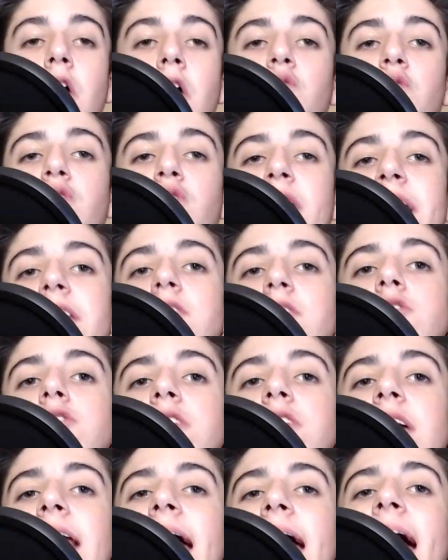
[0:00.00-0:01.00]
Randall's
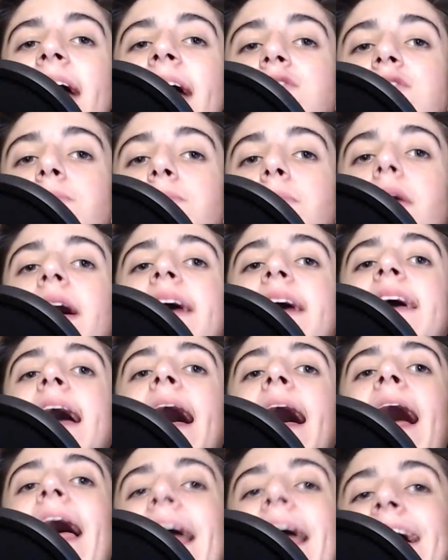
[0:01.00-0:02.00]
going to have to play
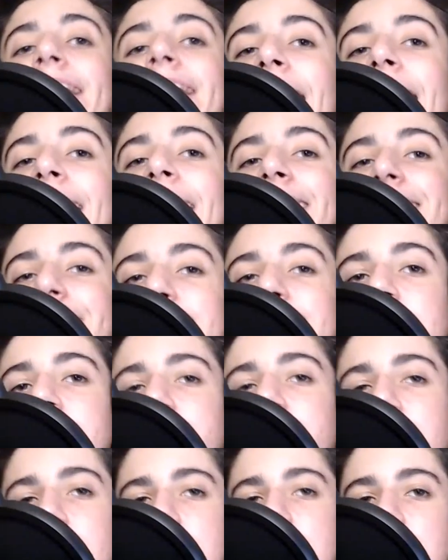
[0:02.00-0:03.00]
a lot of
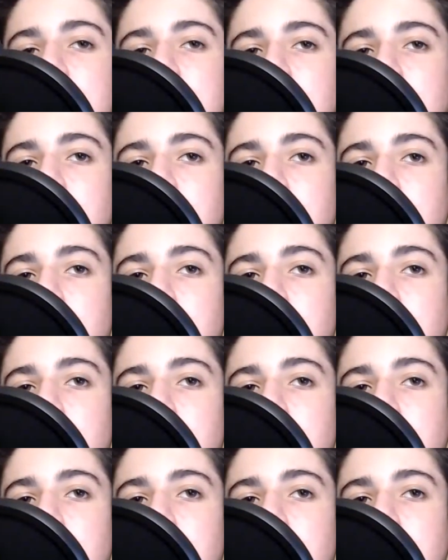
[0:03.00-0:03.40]
defense.